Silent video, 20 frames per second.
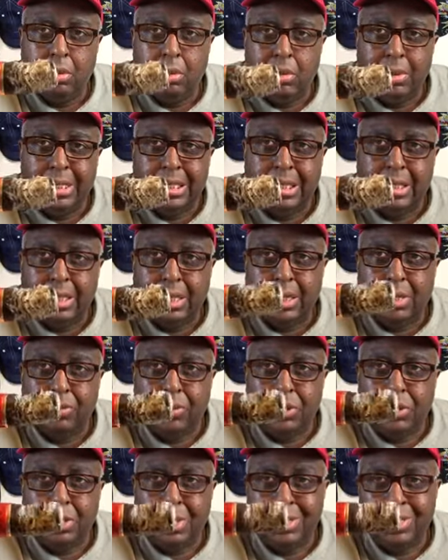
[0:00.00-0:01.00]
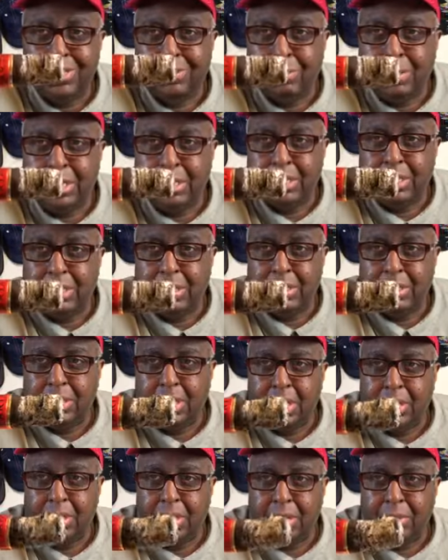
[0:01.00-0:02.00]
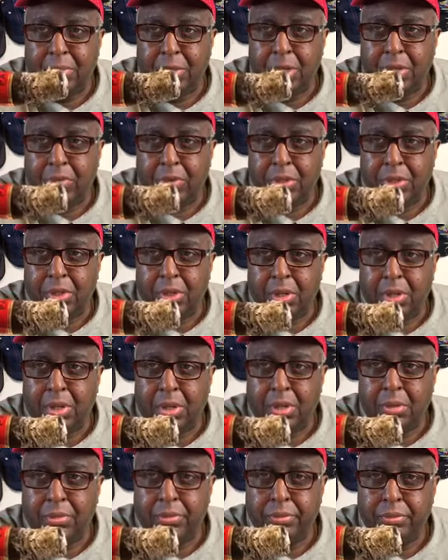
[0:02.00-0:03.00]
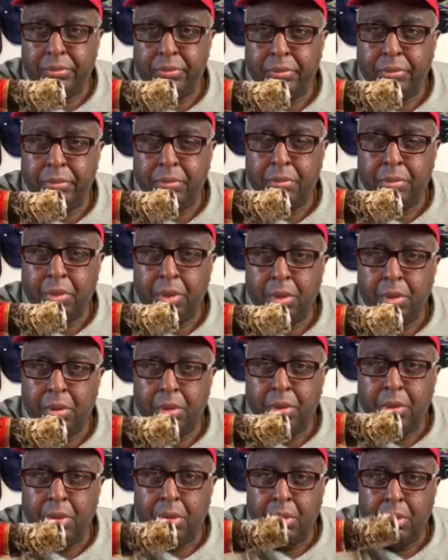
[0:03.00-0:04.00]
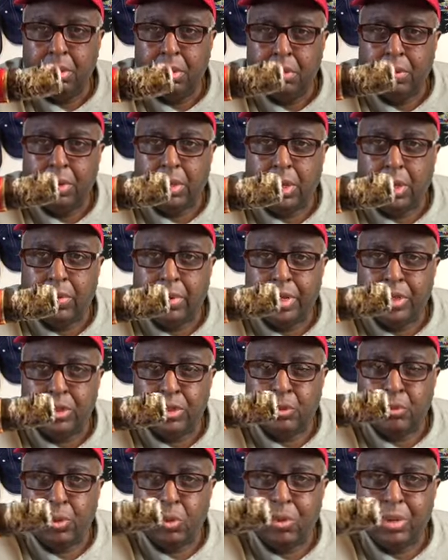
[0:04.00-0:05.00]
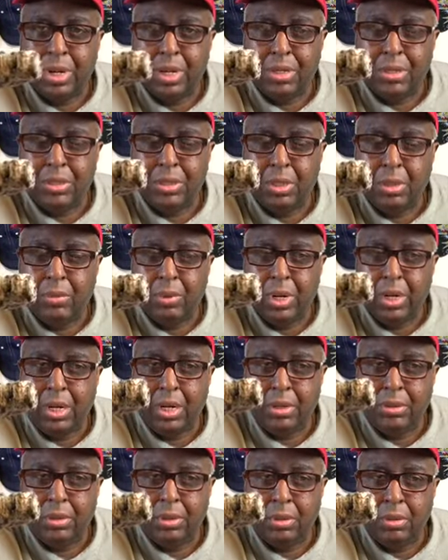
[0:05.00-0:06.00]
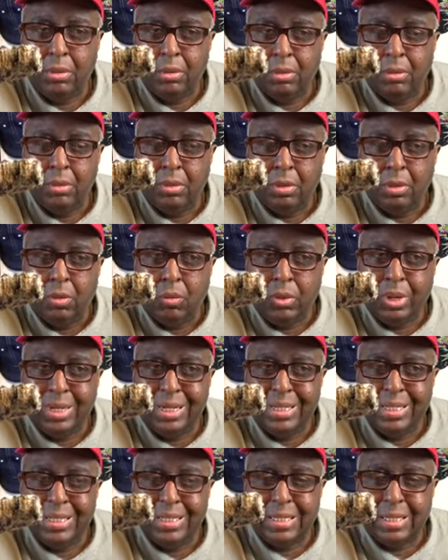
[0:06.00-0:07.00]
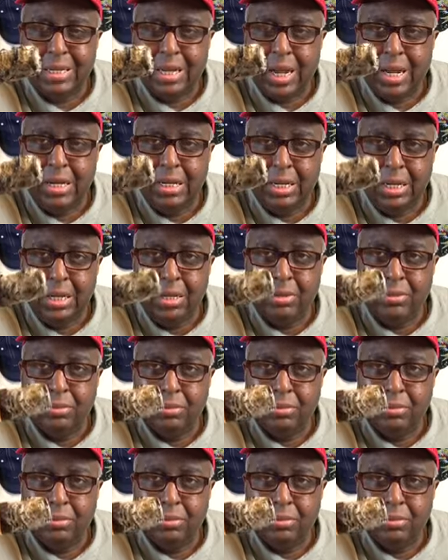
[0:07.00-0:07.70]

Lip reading: Didn't think it would change much. It's not that big of a cigar. With all the great smoke, I can see why they rated this a 90.